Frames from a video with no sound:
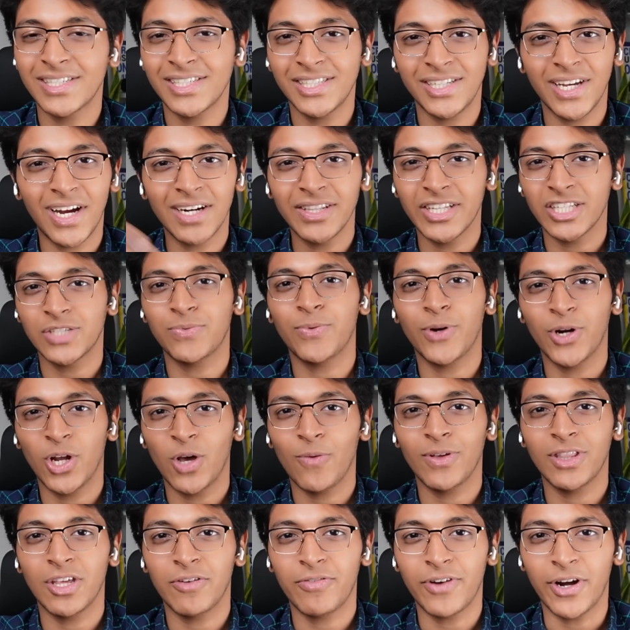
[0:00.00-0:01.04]
share this video
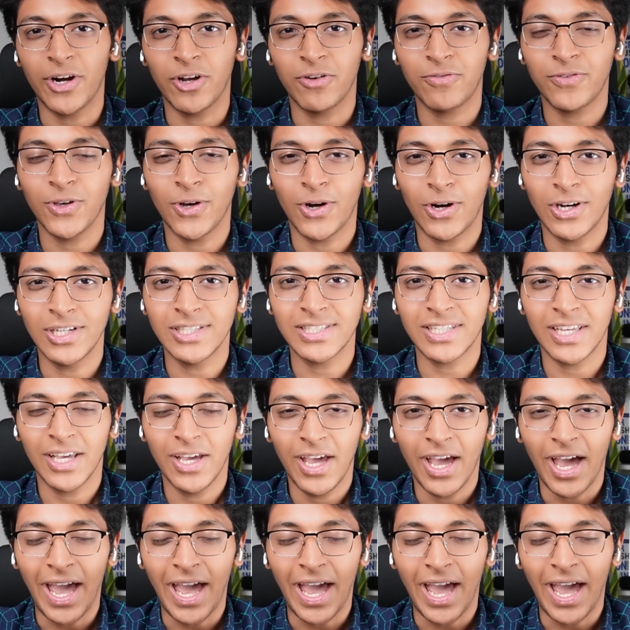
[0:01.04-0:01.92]
with a friend of yours